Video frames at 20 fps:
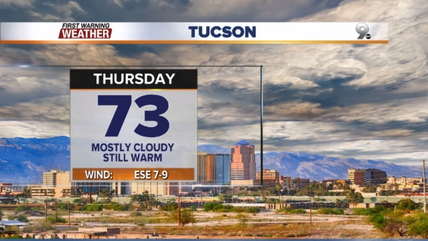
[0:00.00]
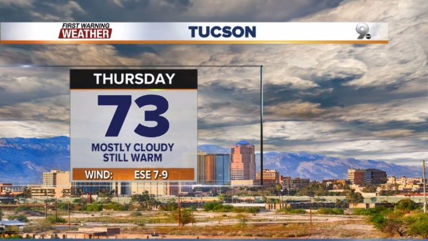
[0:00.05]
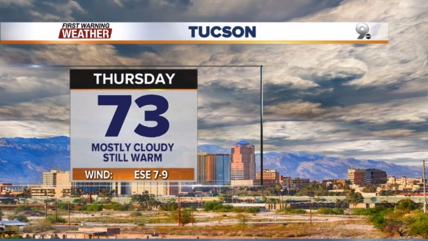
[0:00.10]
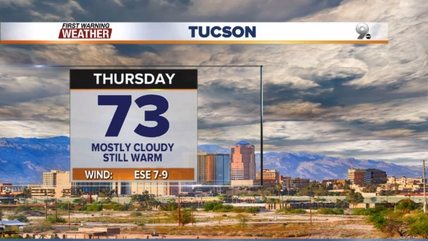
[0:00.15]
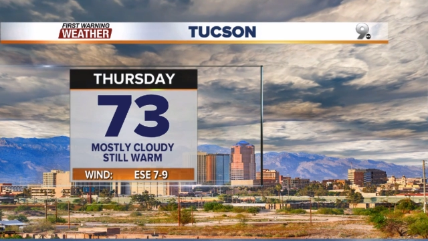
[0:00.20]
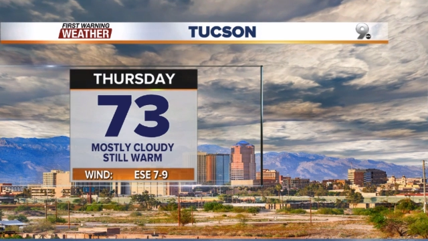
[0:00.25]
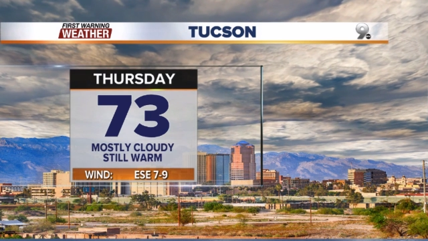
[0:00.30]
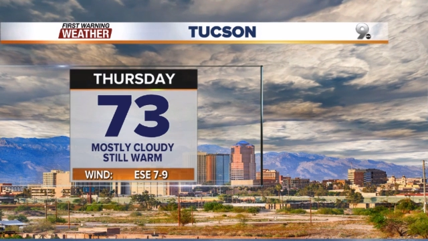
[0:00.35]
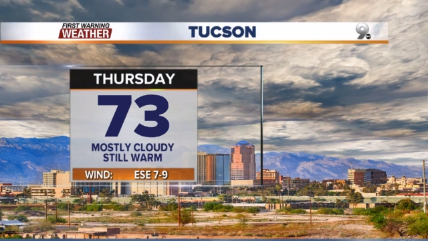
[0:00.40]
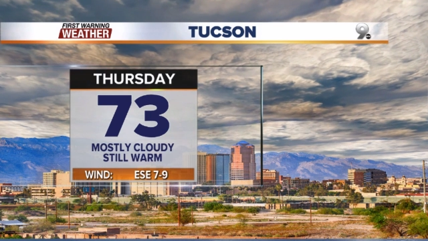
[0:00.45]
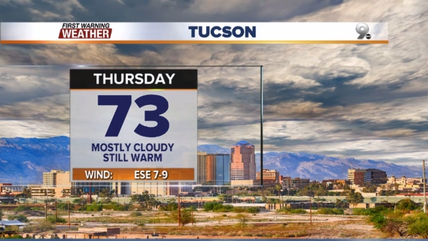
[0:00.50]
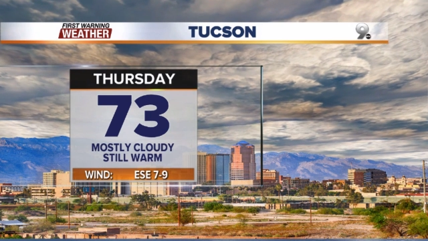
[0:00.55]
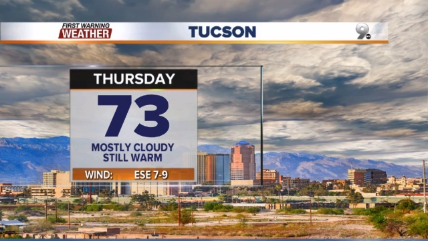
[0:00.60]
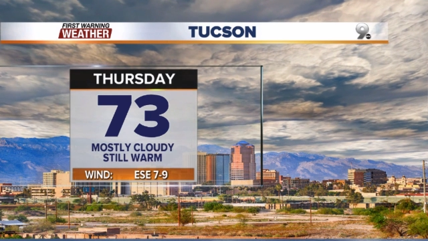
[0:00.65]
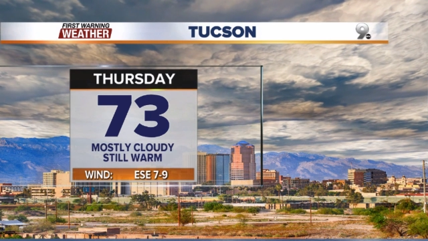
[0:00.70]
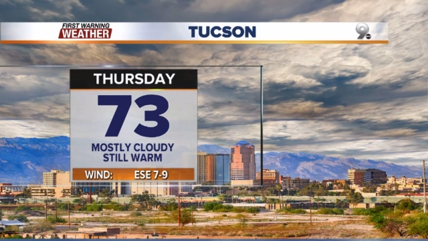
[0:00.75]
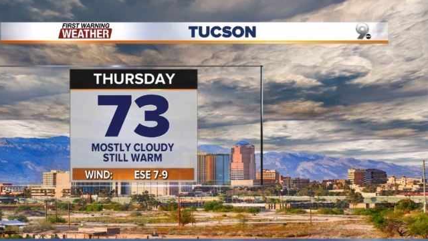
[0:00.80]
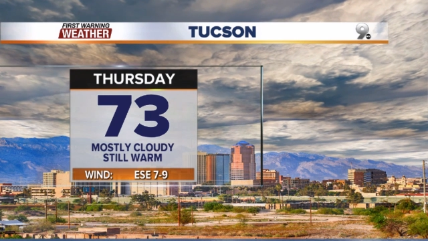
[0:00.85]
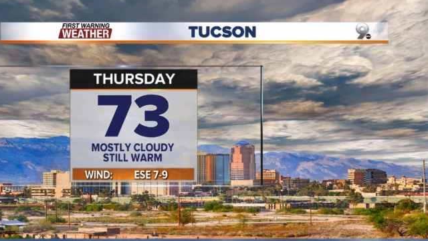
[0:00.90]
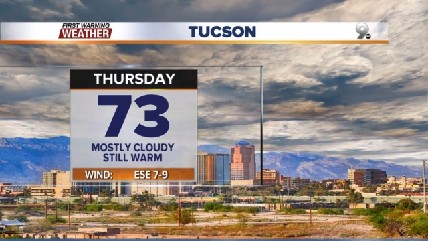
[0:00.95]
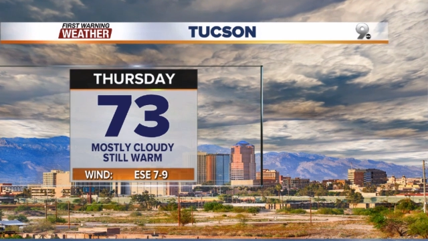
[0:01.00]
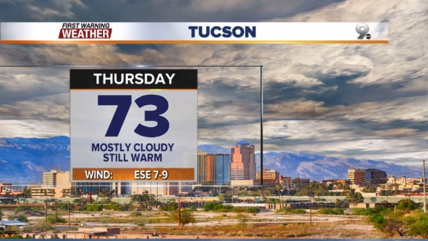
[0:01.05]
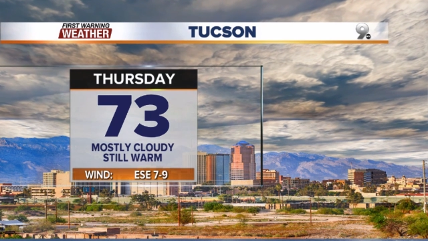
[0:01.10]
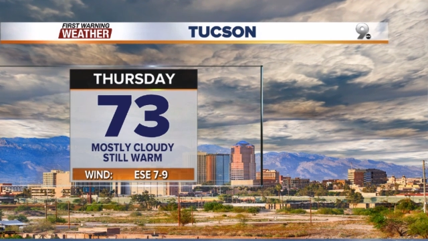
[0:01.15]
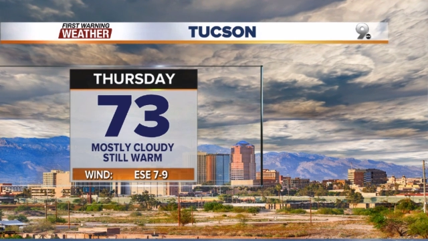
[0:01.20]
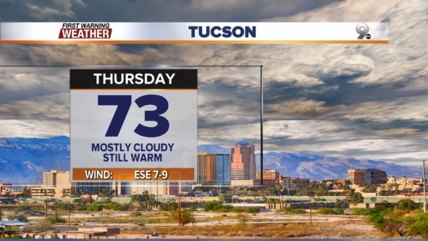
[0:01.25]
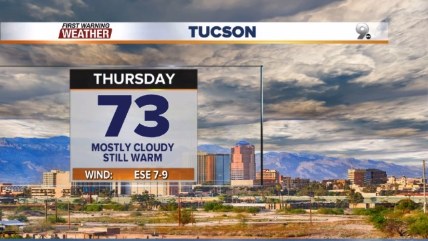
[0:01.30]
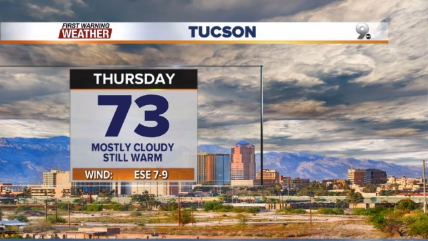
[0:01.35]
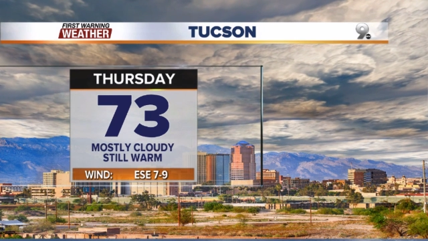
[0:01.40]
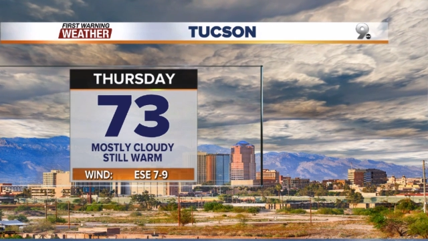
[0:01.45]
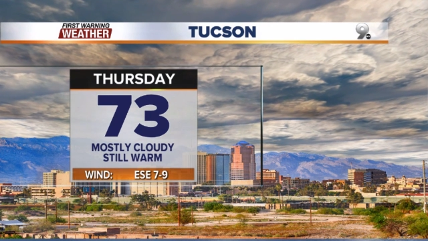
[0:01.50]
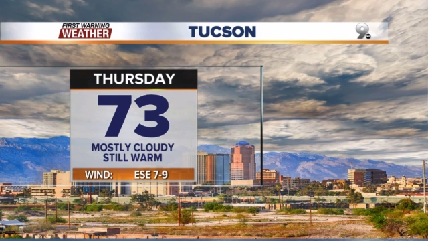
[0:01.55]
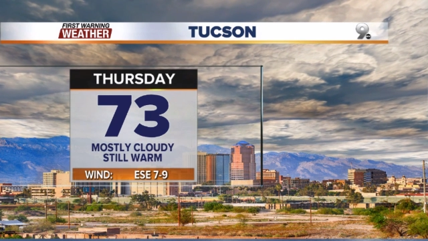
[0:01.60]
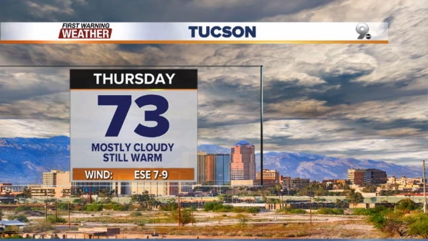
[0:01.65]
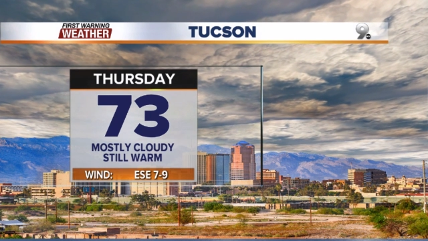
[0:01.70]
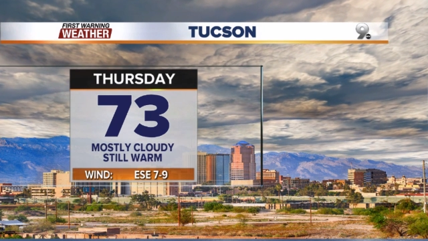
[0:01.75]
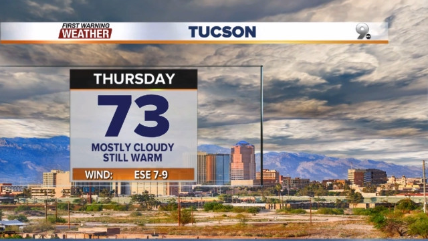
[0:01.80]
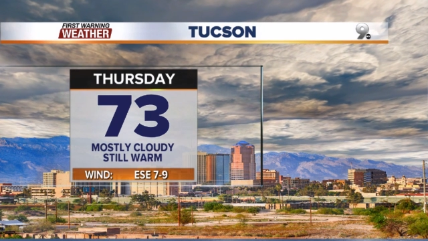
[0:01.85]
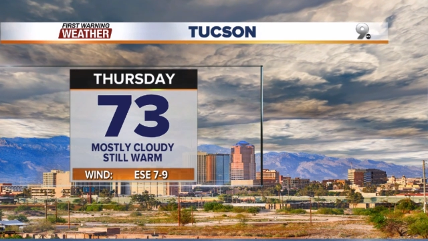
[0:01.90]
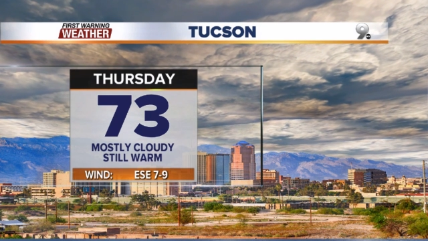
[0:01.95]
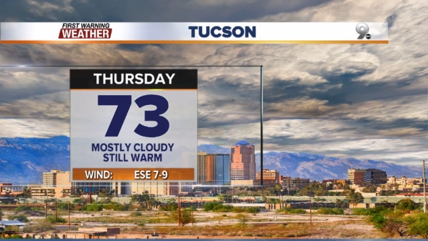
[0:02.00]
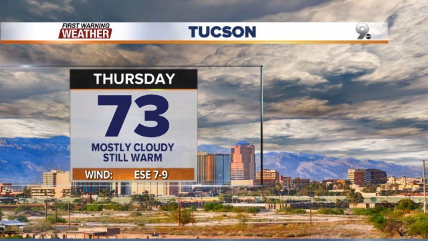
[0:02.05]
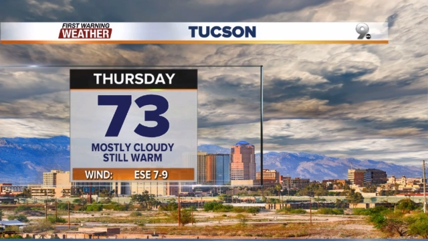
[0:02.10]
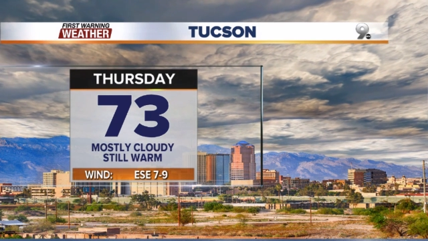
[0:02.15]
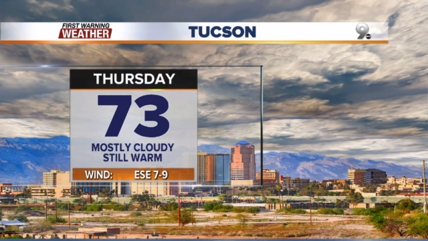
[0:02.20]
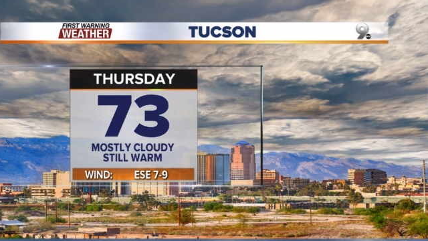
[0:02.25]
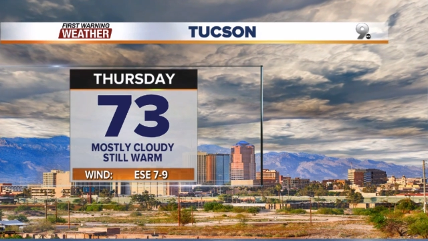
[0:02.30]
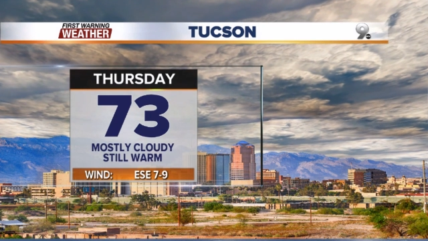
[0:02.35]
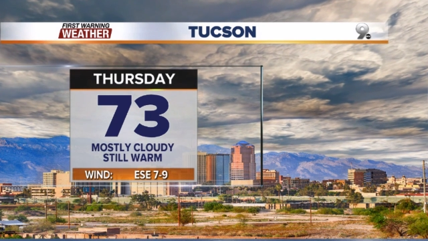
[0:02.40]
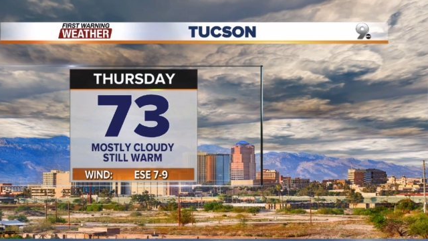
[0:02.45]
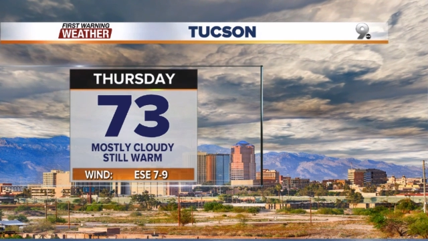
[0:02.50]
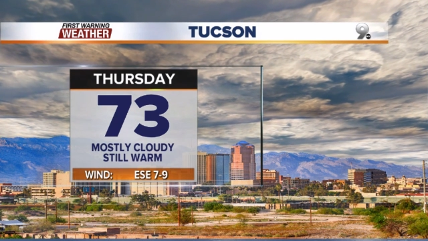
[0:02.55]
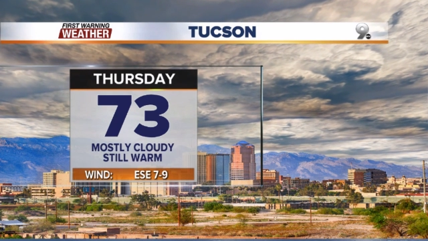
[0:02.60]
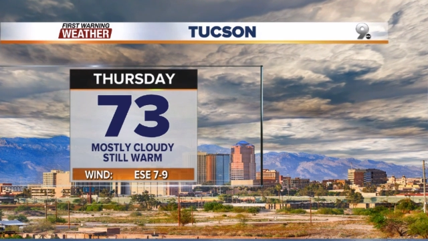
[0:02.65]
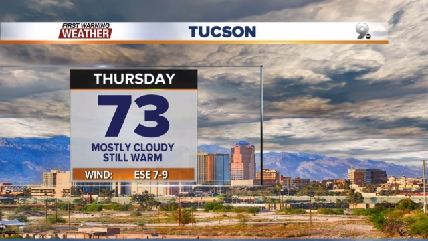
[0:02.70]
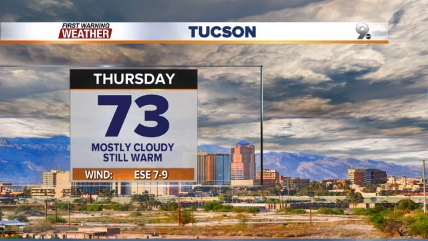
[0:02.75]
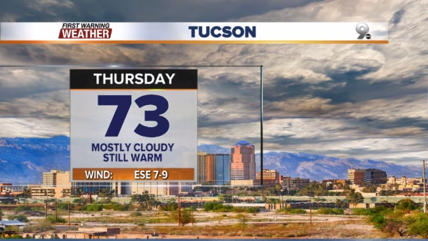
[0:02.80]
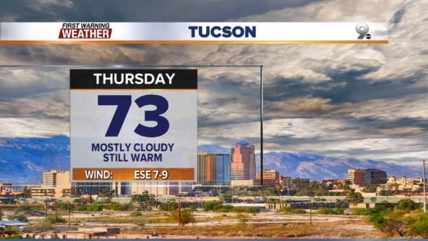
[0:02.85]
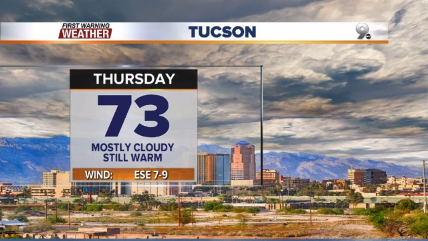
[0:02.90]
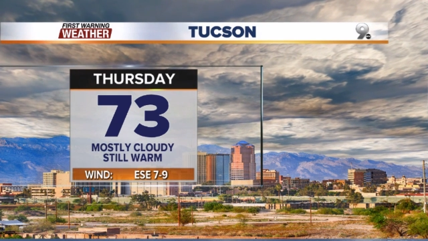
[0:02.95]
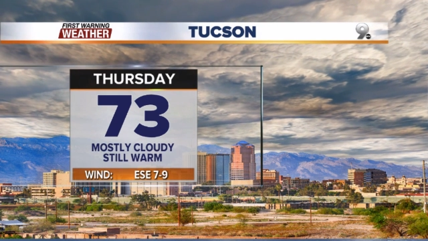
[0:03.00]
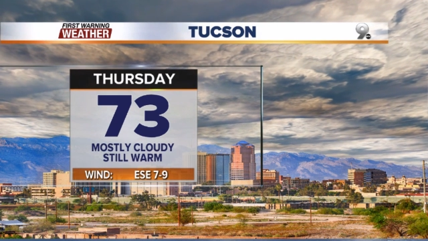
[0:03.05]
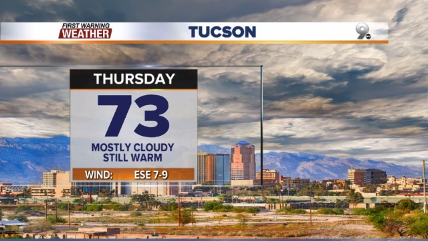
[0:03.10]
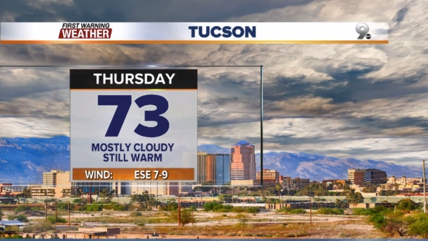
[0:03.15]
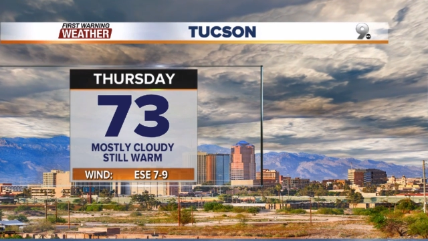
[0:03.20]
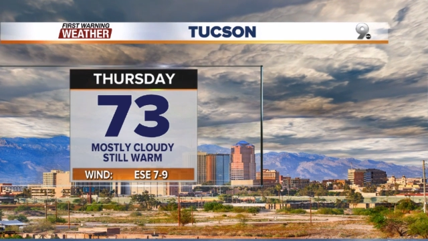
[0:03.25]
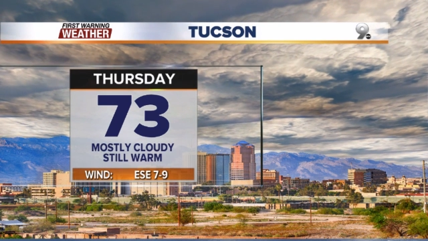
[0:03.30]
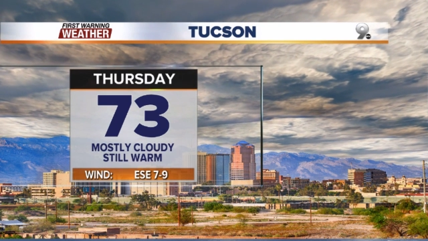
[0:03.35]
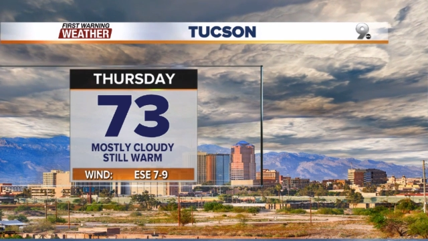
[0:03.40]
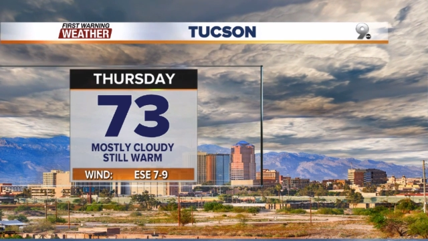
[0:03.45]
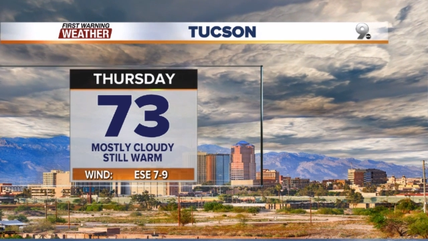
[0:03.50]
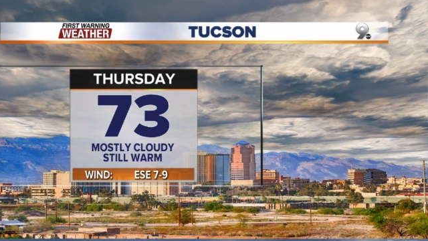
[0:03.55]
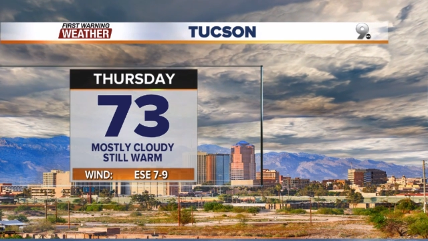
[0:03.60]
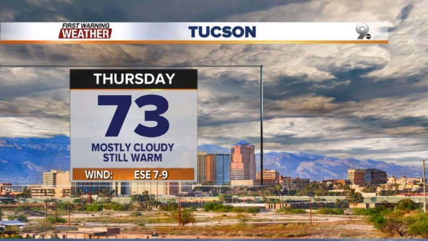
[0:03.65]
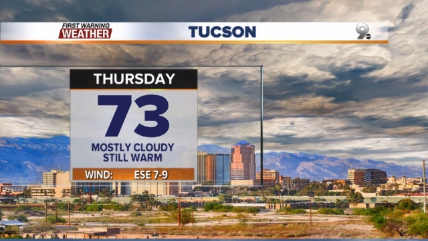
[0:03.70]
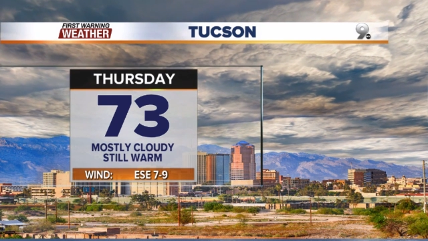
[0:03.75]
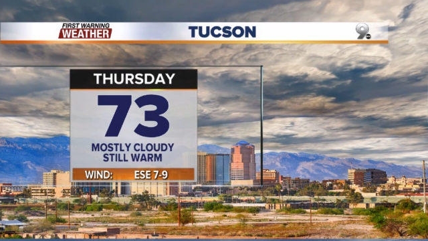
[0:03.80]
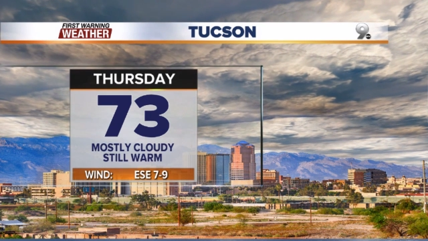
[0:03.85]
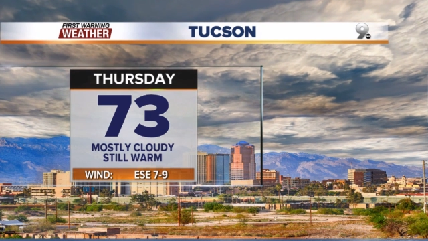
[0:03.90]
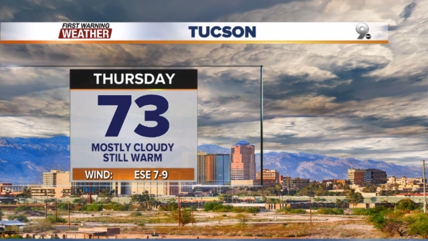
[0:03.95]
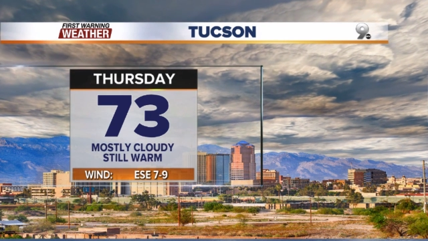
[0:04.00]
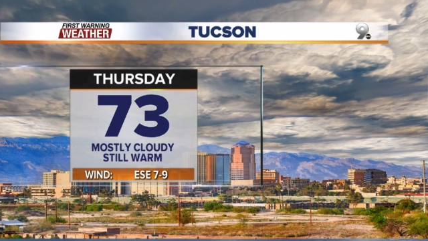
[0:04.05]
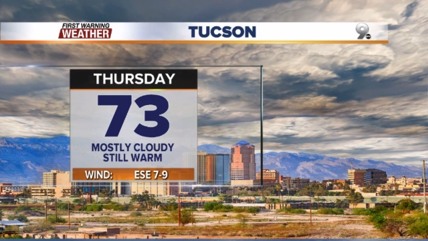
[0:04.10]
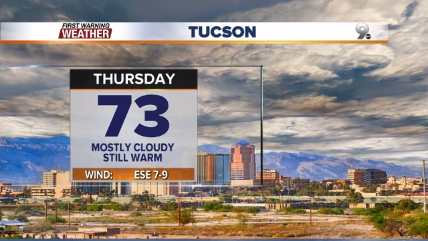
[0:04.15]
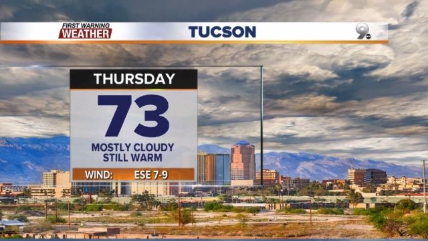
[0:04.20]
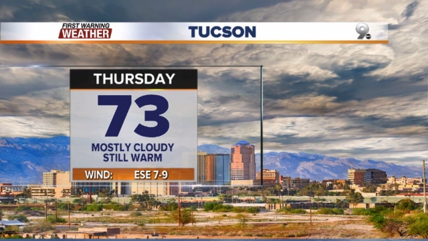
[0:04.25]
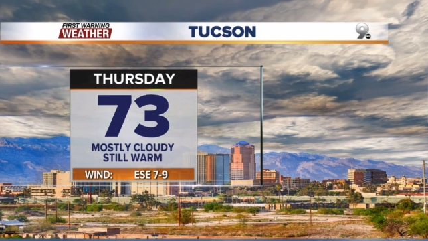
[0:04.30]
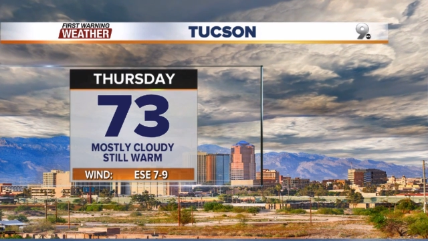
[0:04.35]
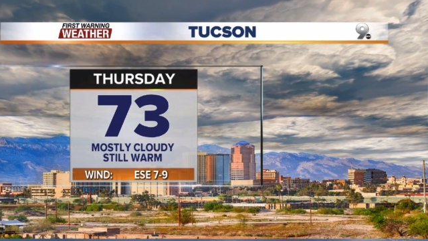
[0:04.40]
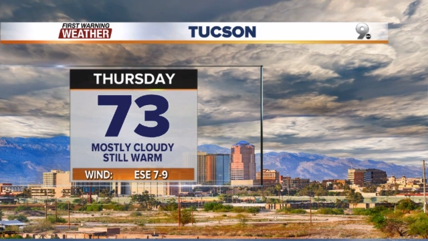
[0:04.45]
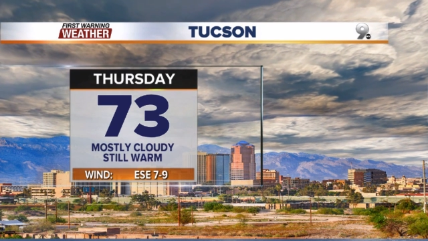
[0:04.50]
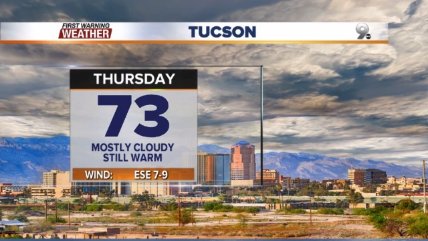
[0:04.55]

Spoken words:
Nobody's mouth can be seen.